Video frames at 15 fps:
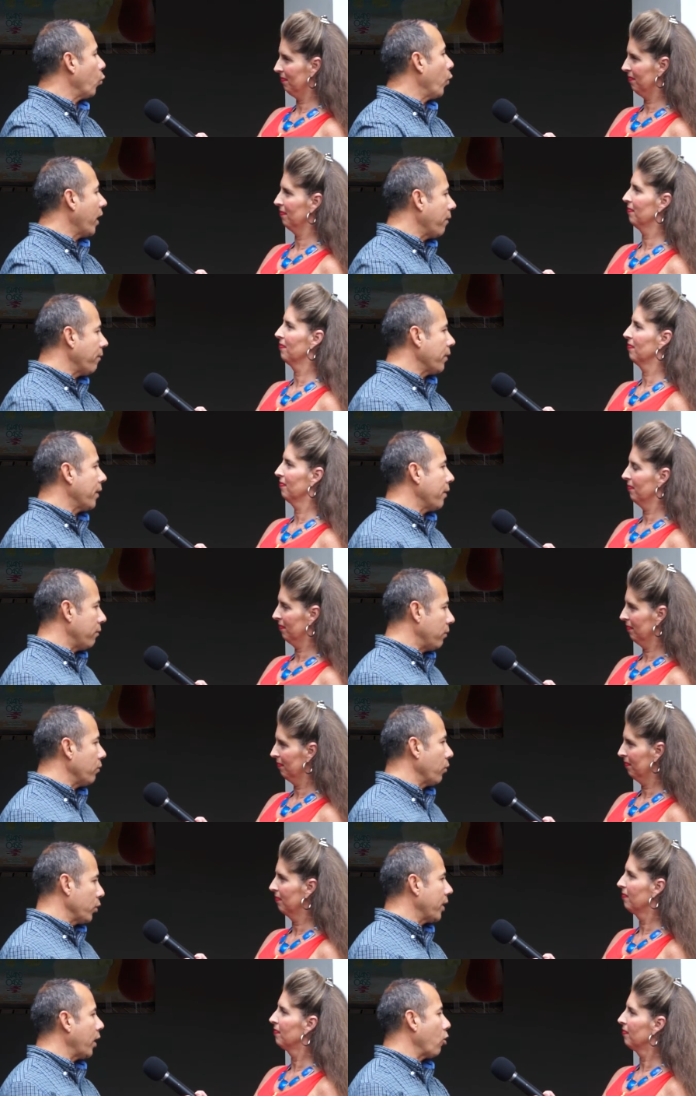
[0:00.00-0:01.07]
Speaker 1: whatever the,
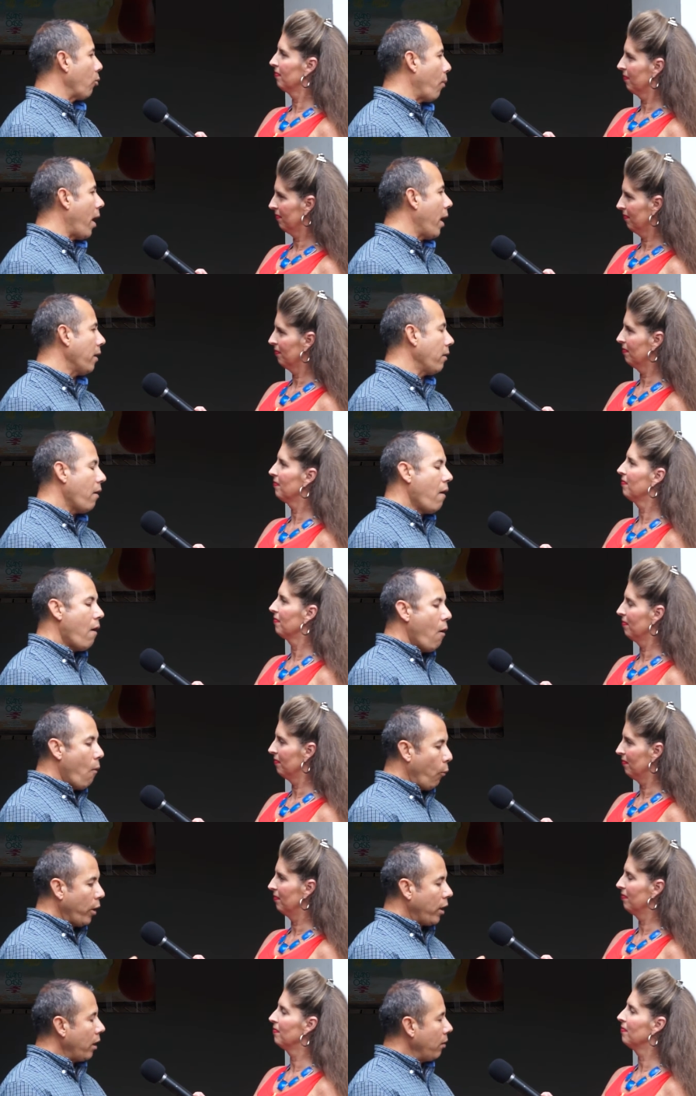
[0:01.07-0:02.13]
you know you got on mind.
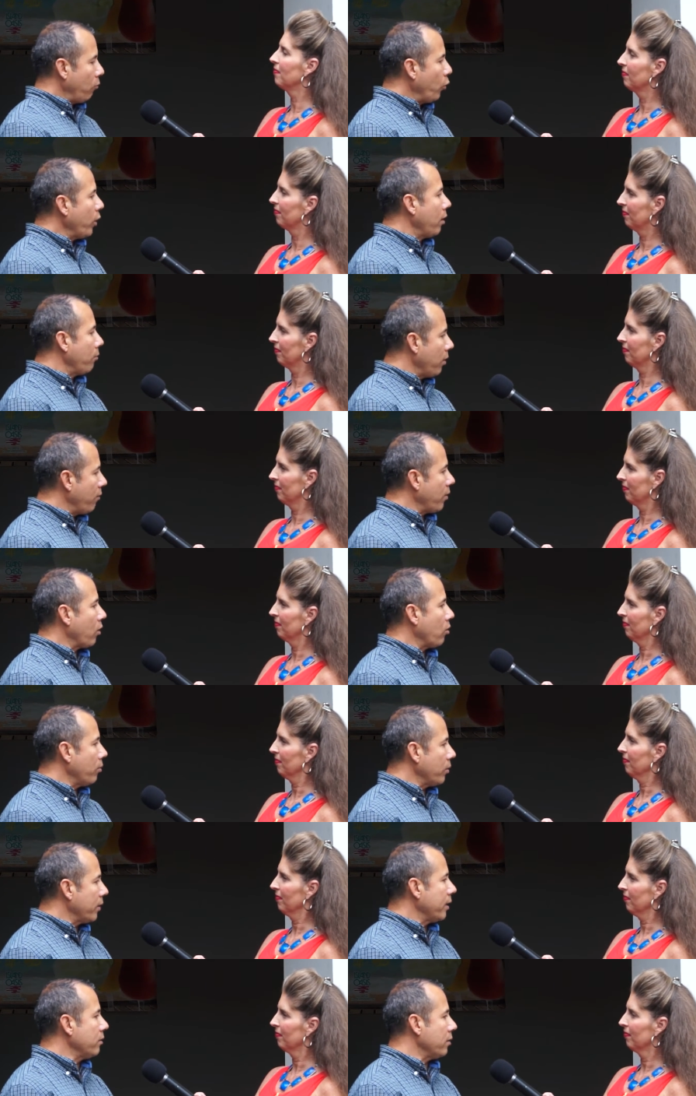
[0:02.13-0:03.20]
We can we can be able to
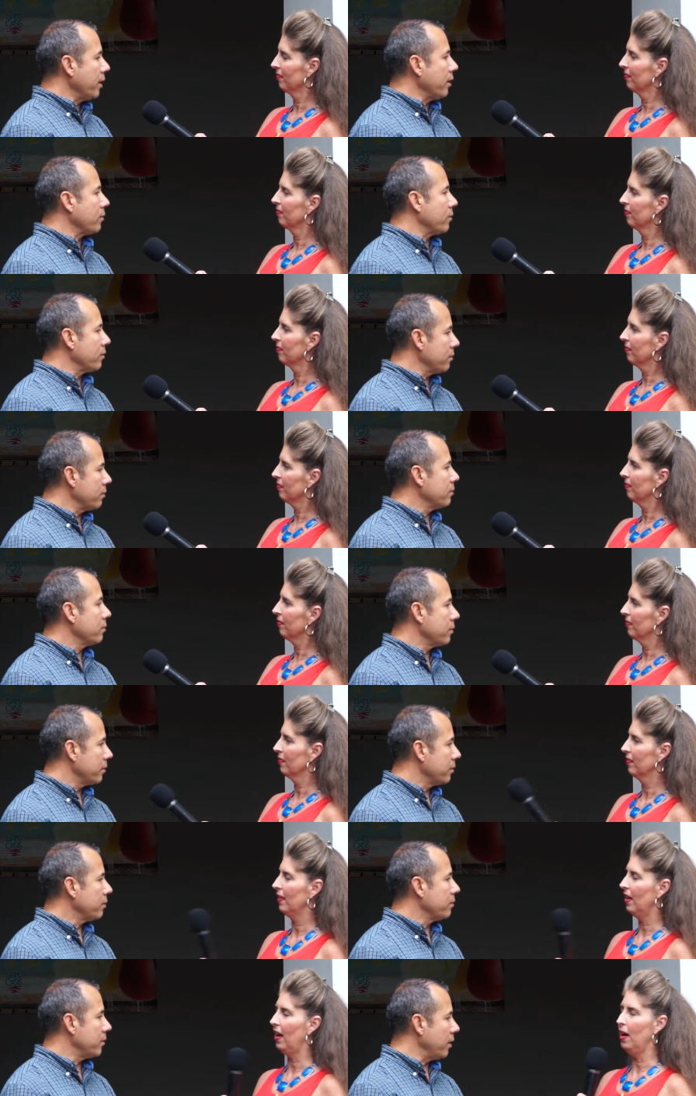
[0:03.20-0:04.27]
accommodate your needs.
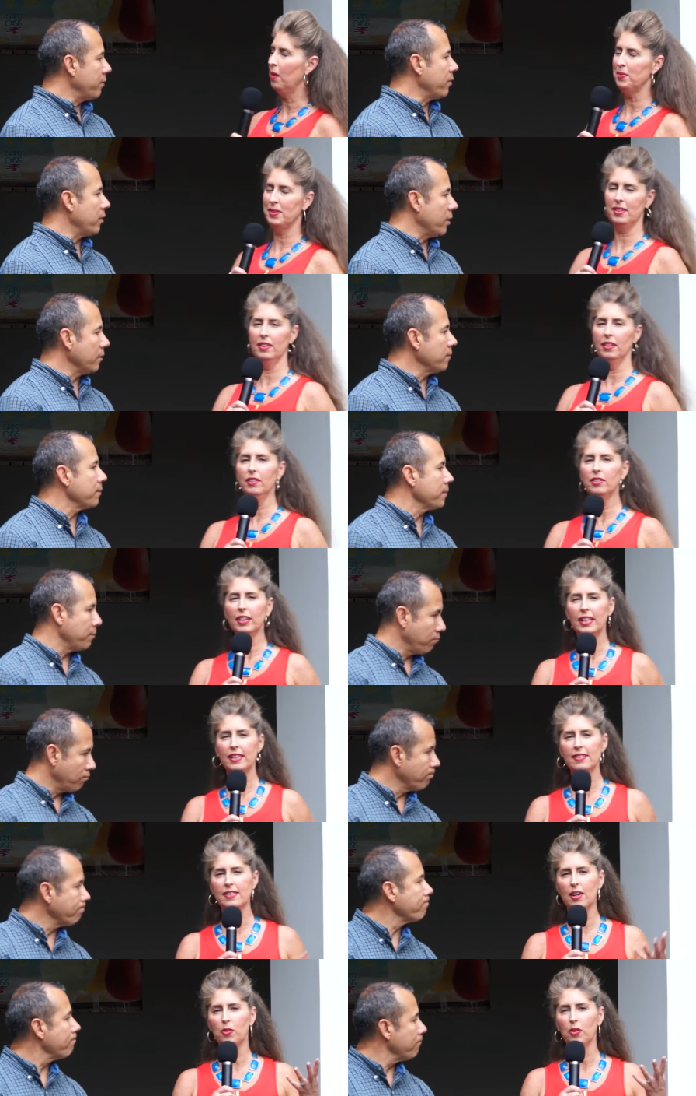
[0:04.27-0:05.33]
Speaker 2: Absolutely.
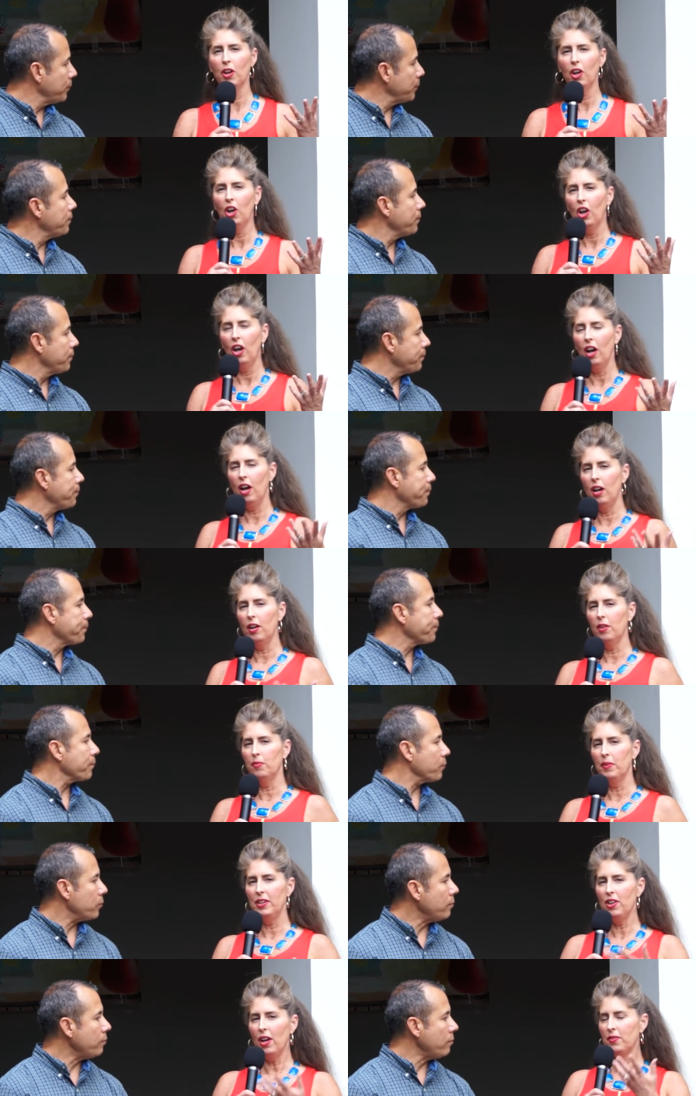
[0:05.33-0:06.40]
So,
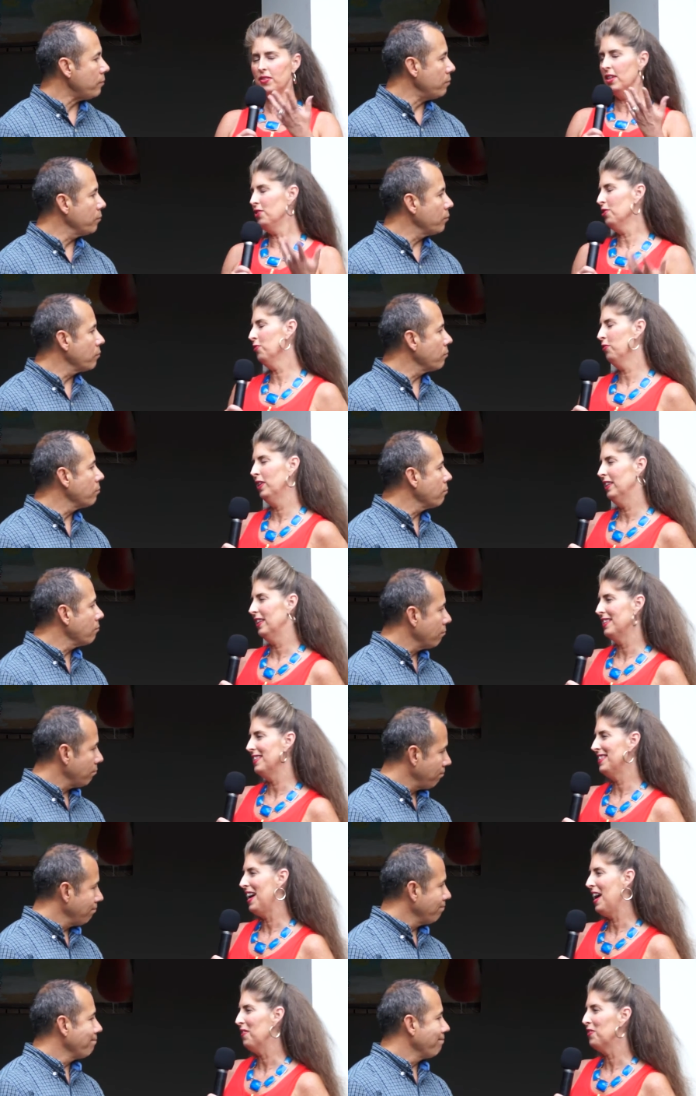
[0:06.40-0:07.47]
um, and you have such a friendly
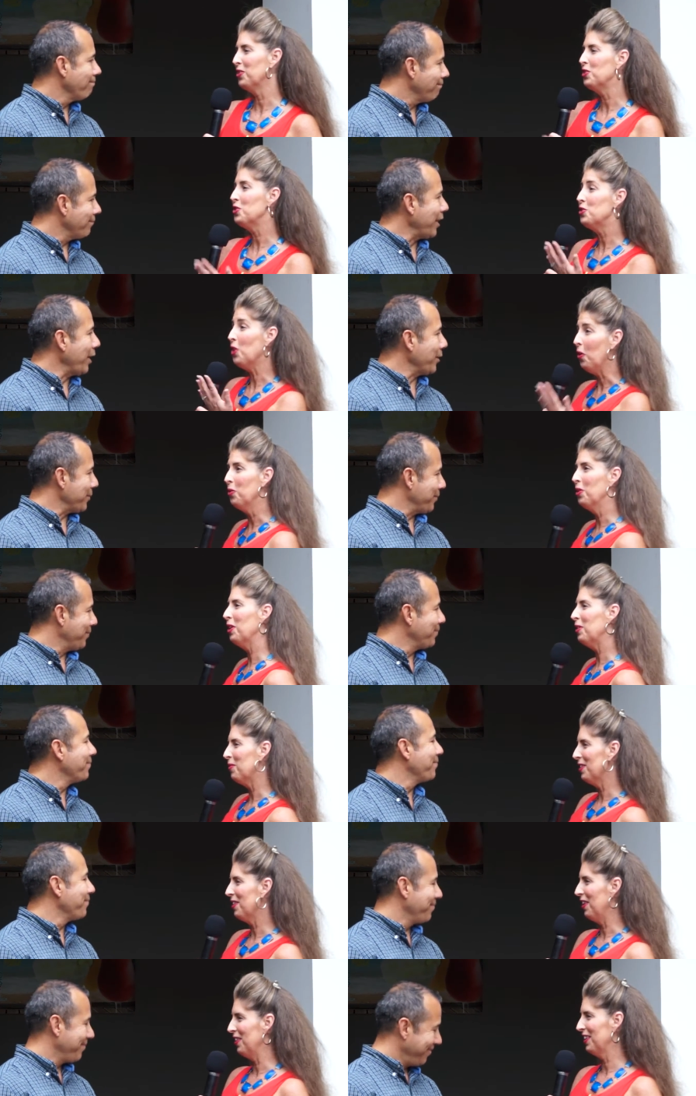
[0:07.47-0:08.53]
staff. You're so good
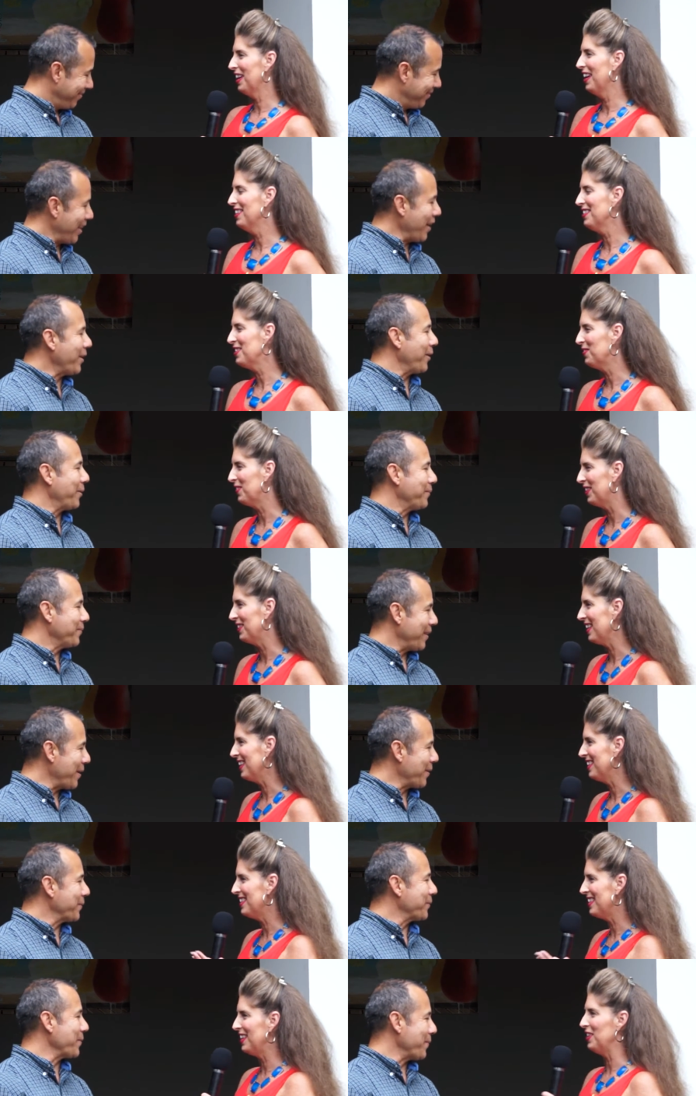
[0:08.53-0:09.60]
with all the customers.
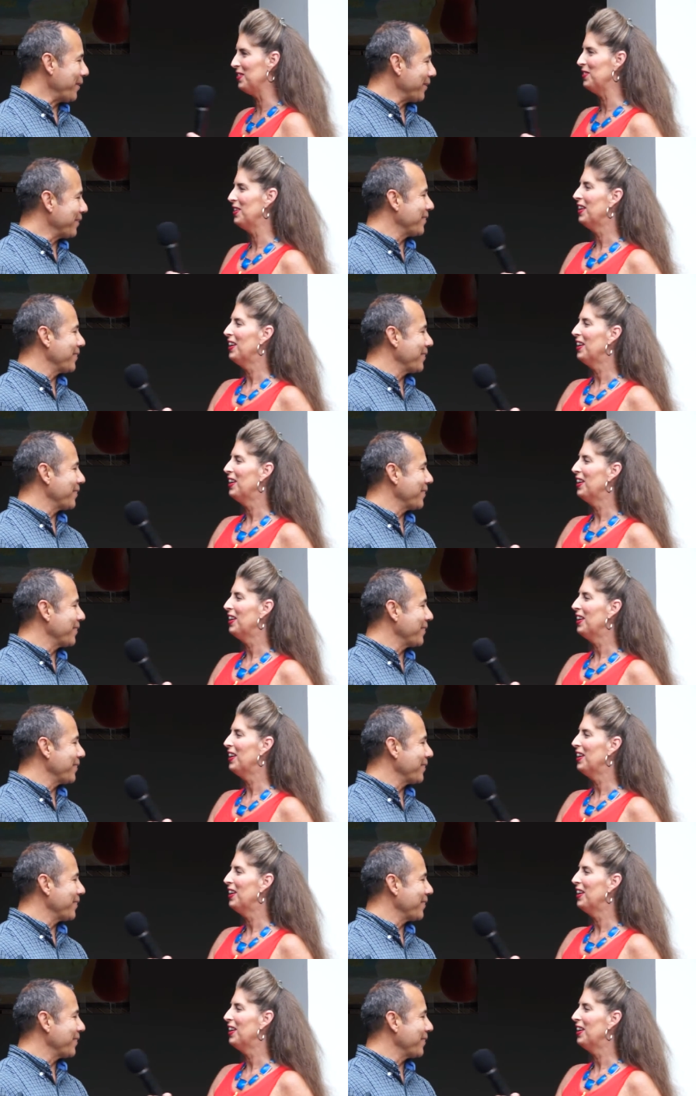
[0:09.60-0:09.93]
I see you